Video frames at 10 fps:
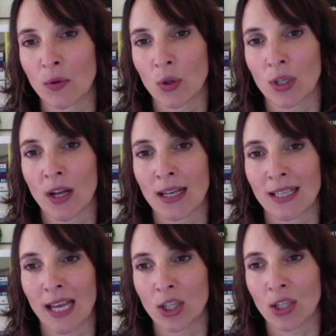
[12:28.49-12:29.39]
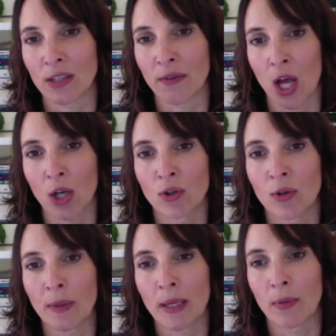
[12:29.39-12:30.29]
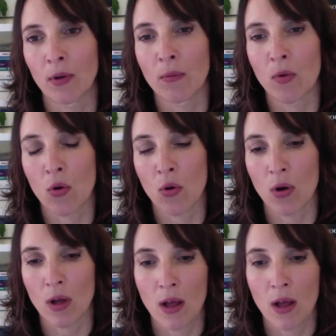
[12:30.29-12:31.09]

organisations of one hundred people or more